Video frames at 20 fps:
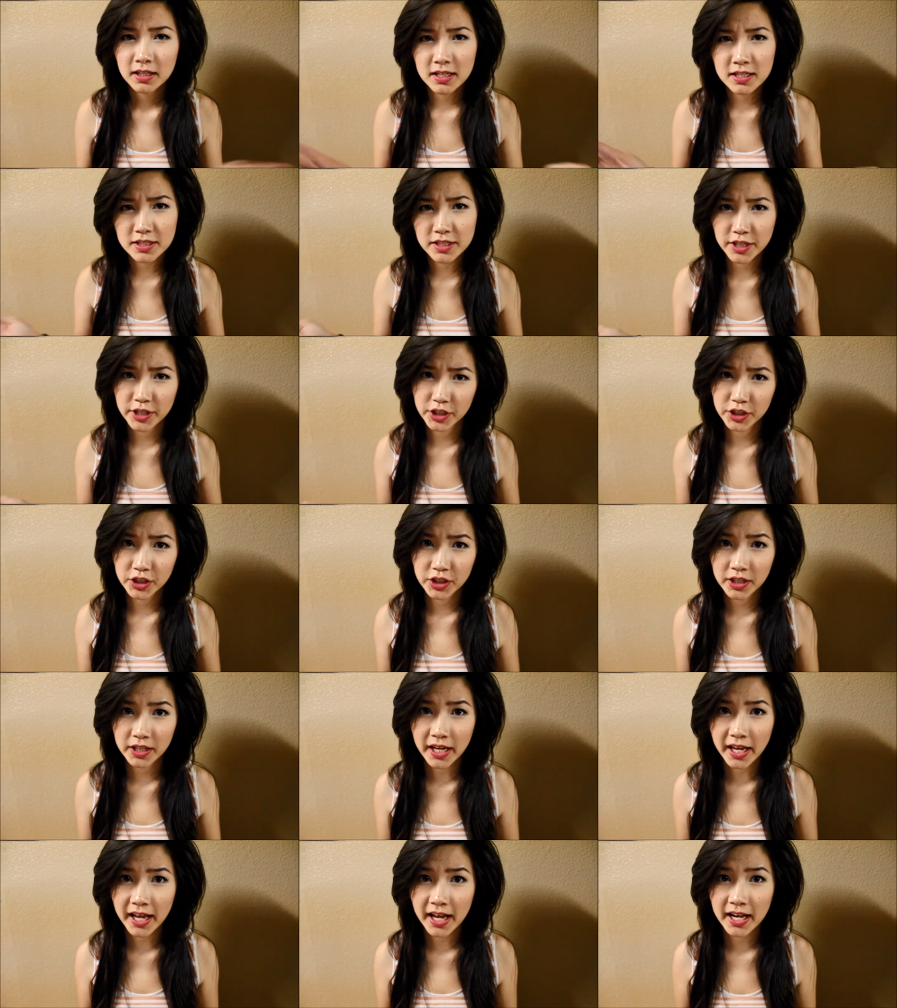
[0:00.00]

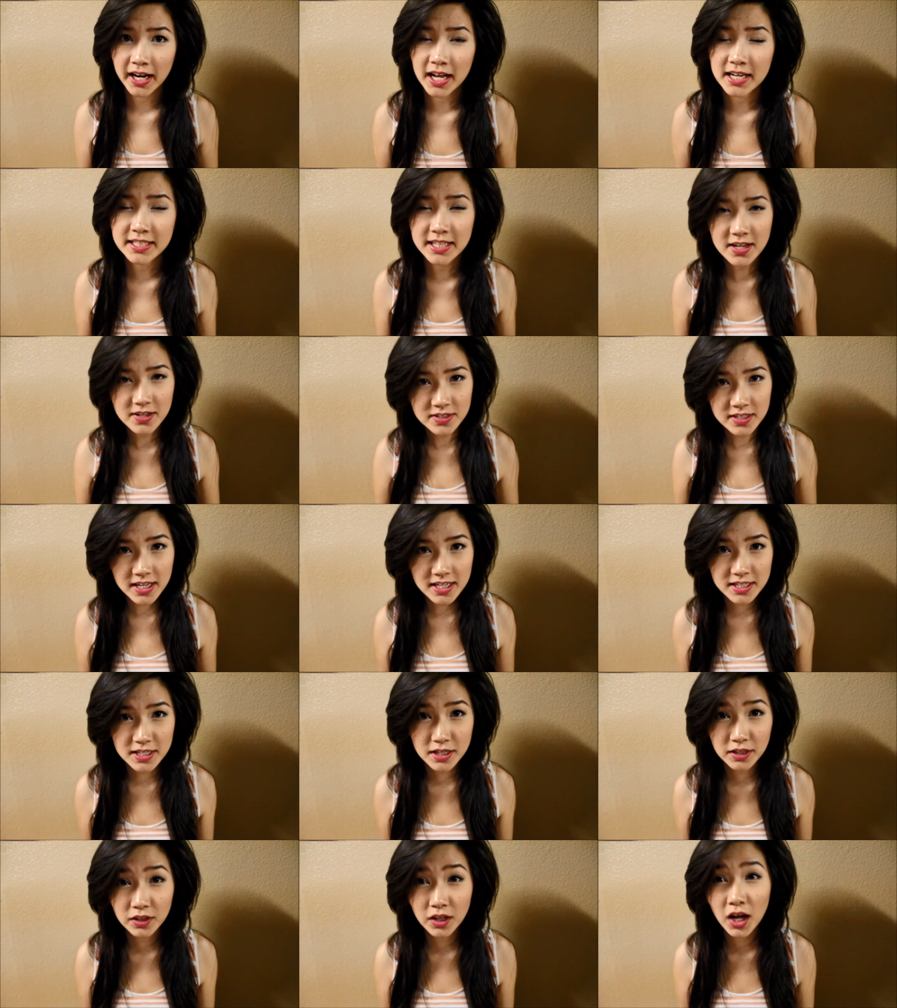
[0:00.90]
container and I
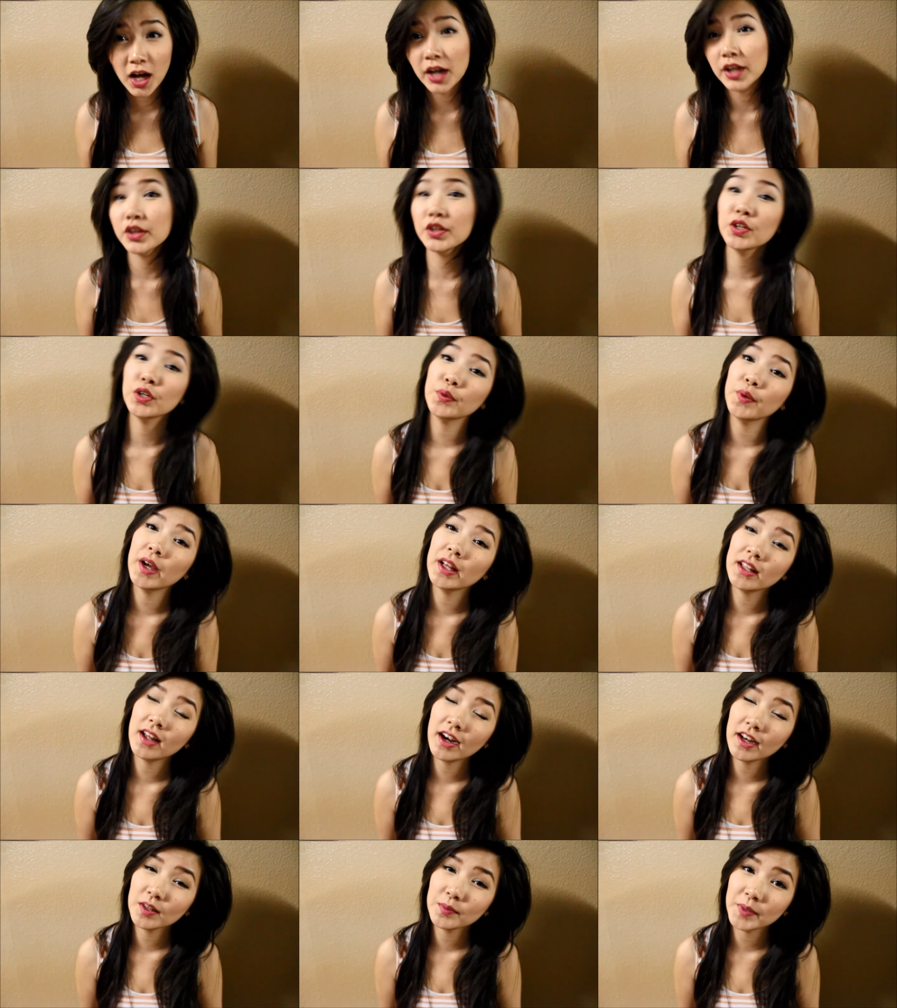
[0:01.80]
downsized it a lot, threw away a
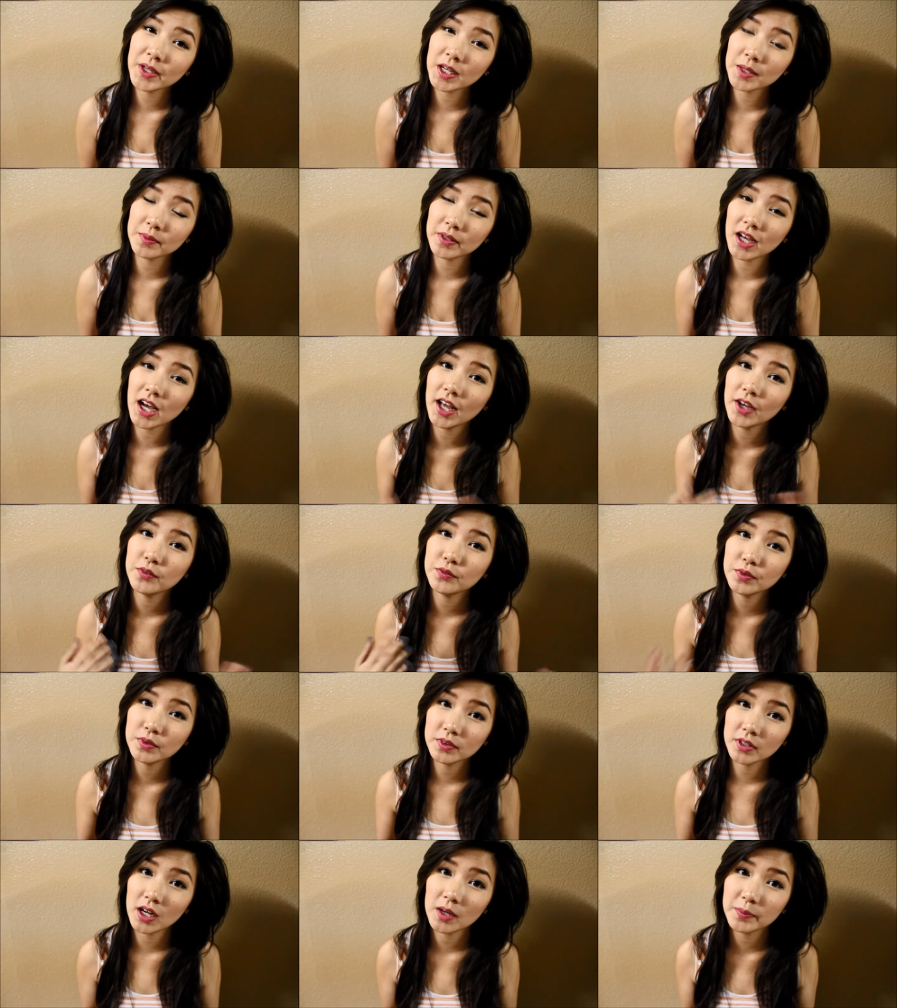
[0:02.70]
lot of the makeup that I
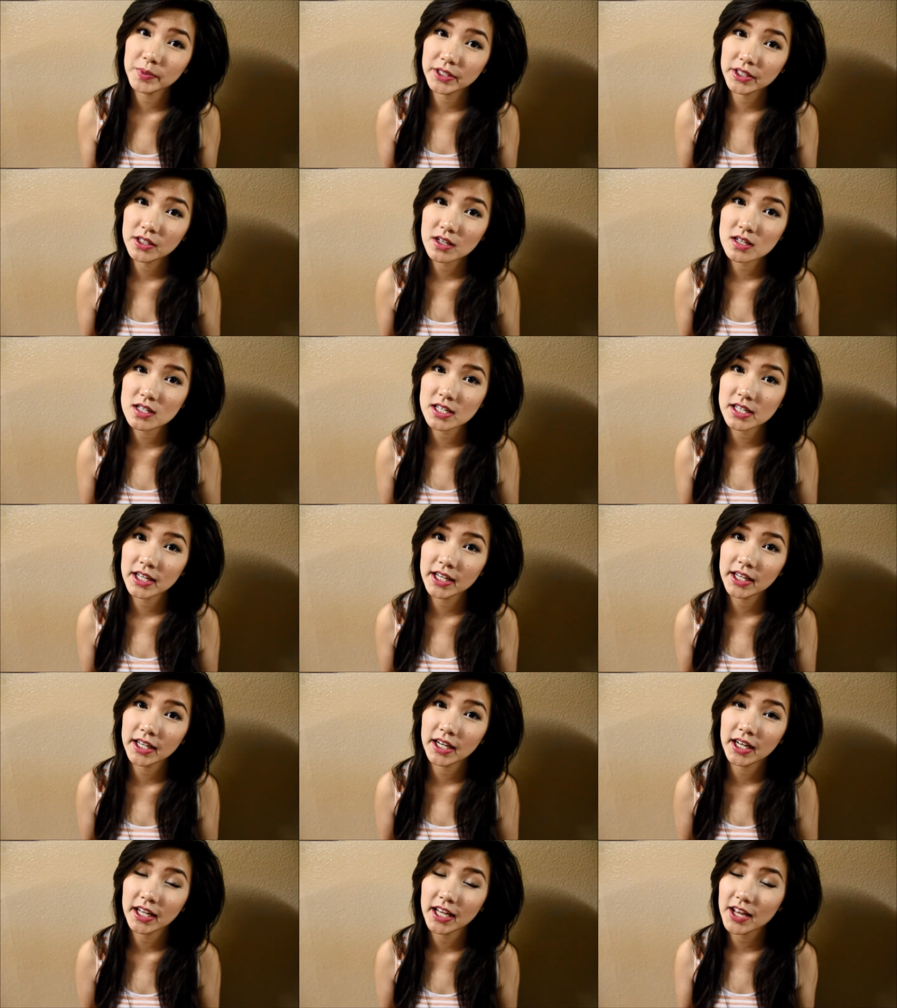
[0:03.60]
will not be
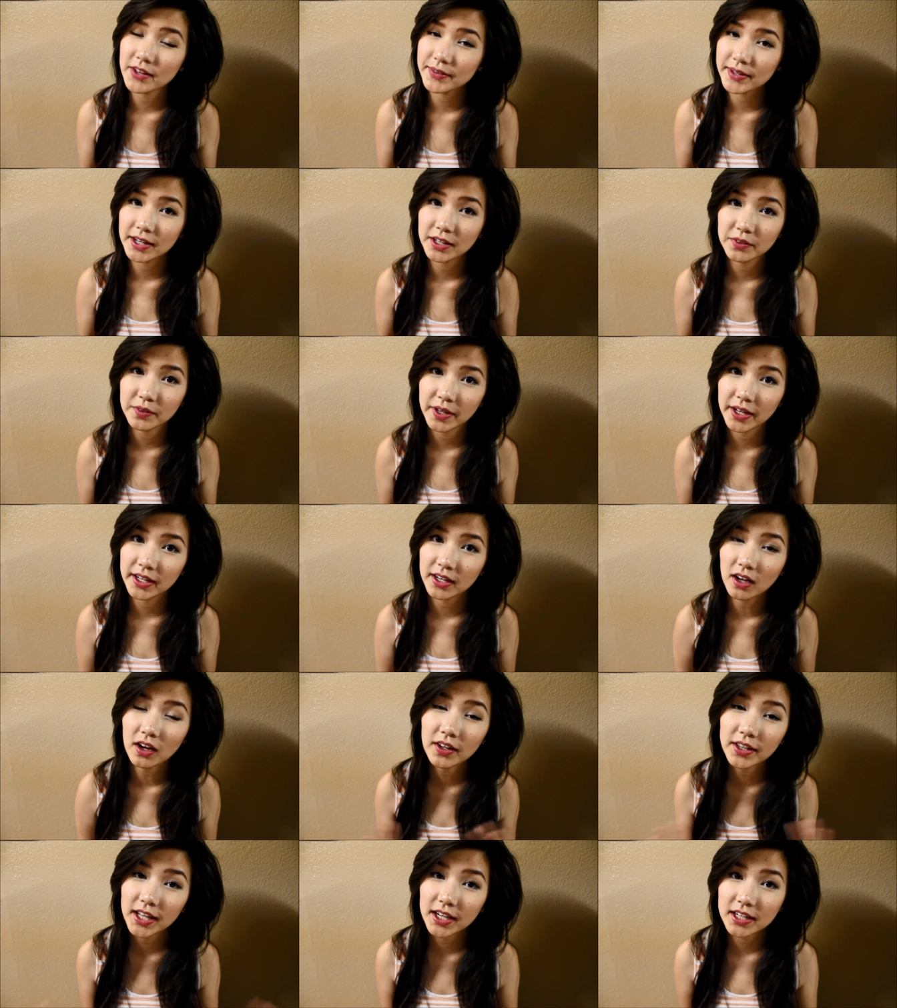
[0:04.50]
using, and I gave that away
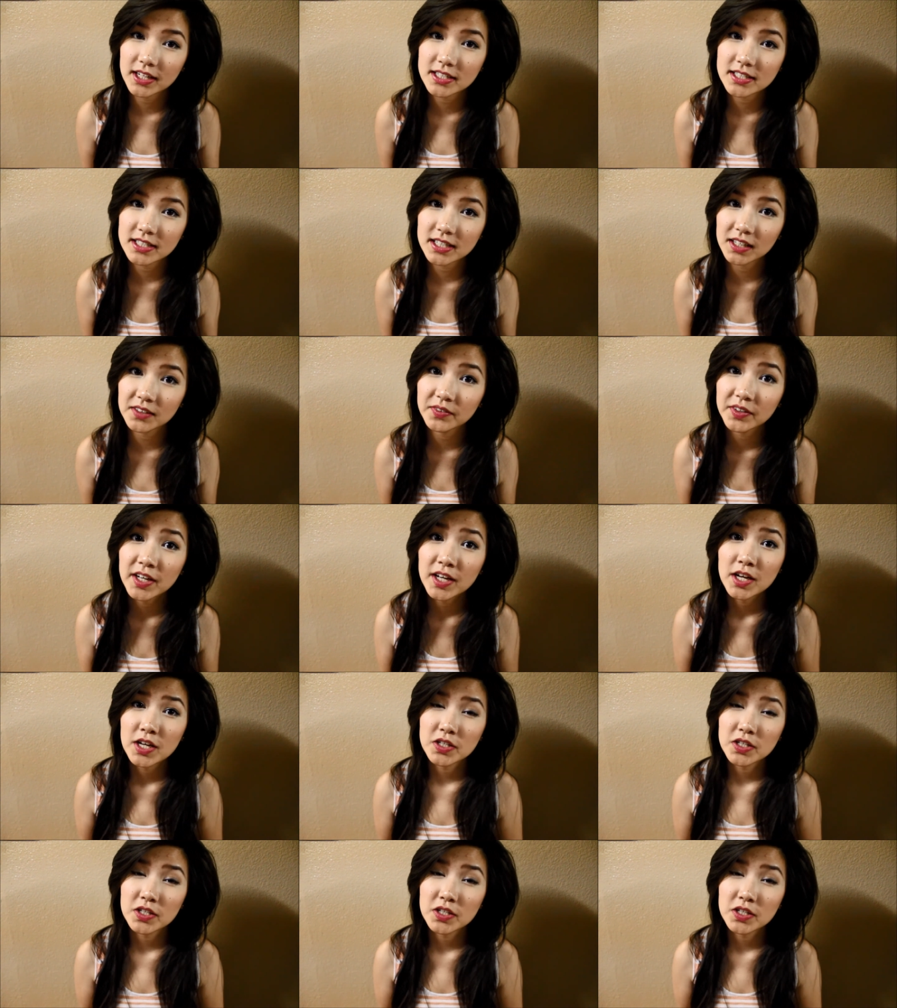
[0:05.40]
and all that good stuff.